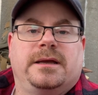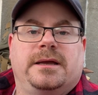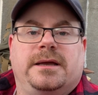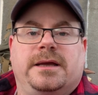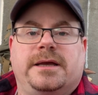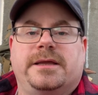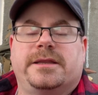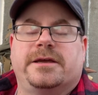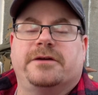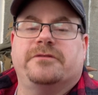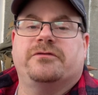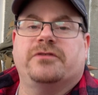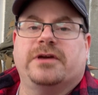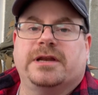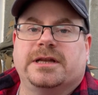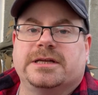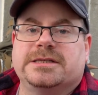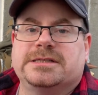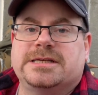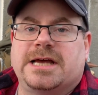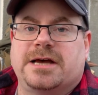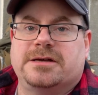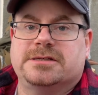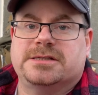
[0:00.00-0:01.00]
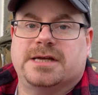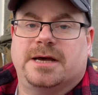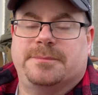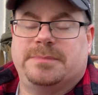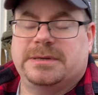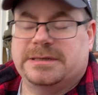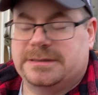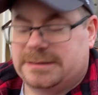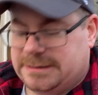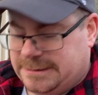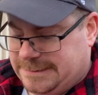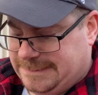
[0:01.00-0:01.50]
Hey there, friendlies, how's
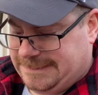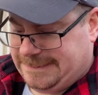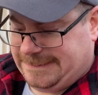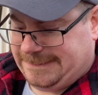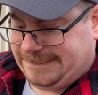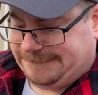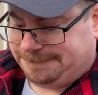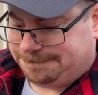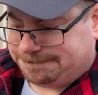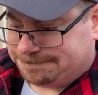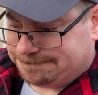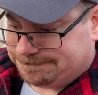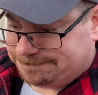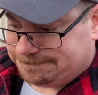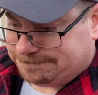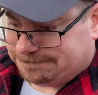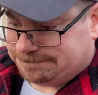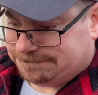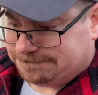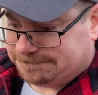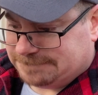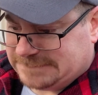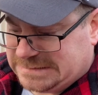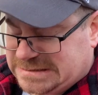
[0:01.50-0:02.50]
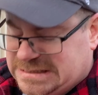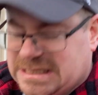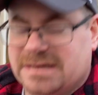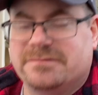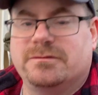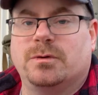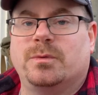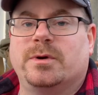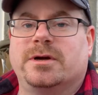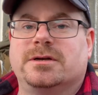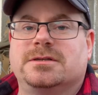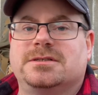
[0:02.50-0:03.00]
up? It's kind
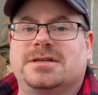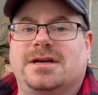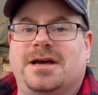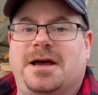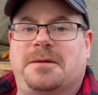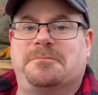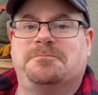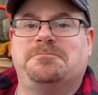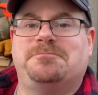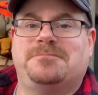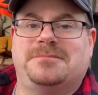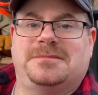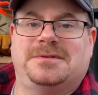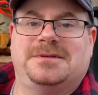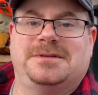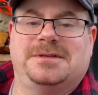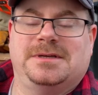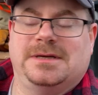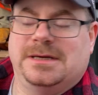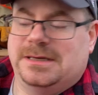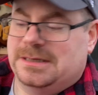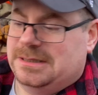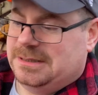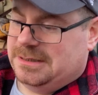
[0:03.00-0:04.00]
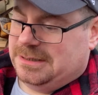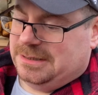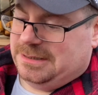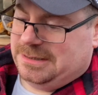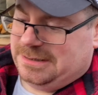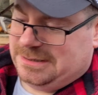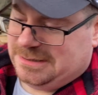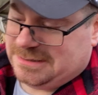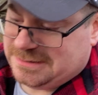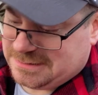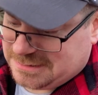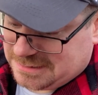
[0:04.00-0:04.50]
of a weird time.
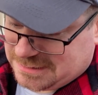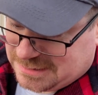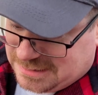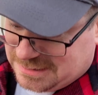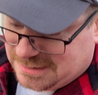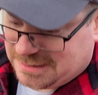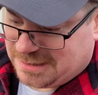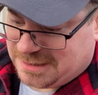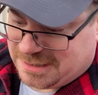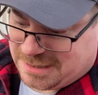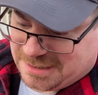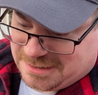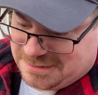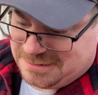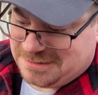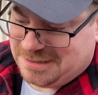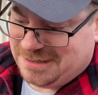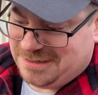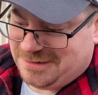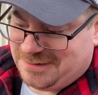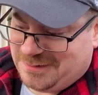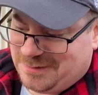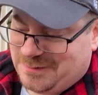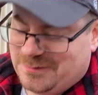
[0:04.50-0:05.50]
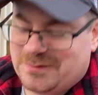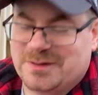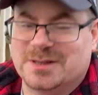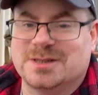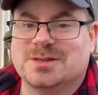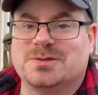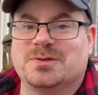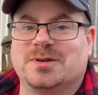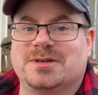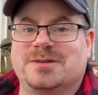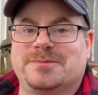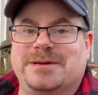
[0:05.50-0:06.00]
Kind of
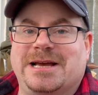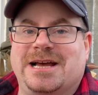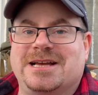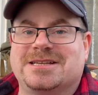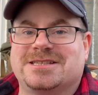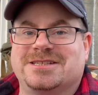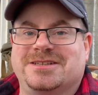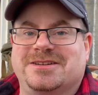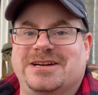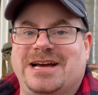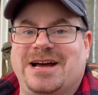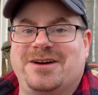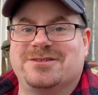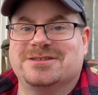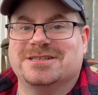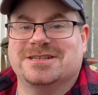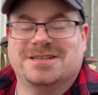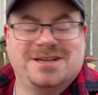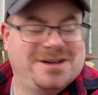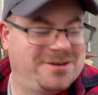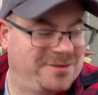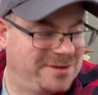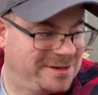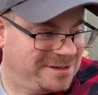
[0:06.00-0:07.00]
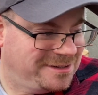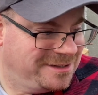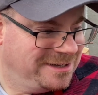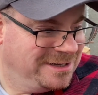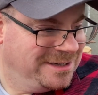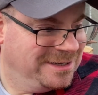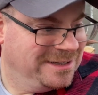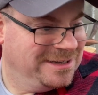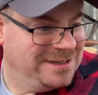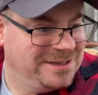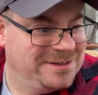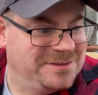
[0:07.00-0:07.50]
feels weird to be asking you how is it going
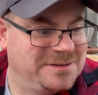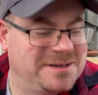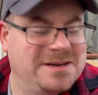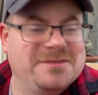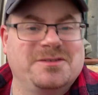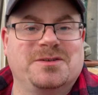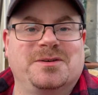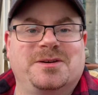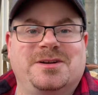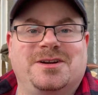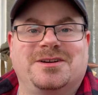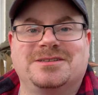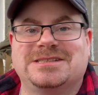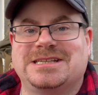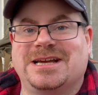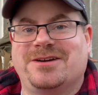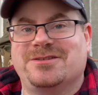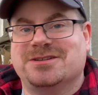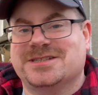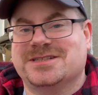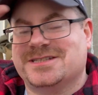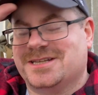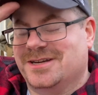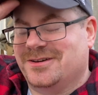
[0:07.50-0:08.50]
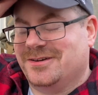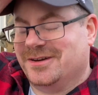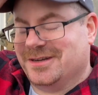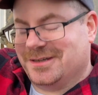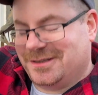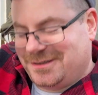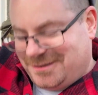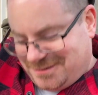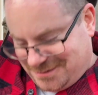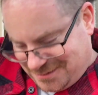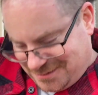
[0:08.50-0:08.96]
when everyone knows how it's going.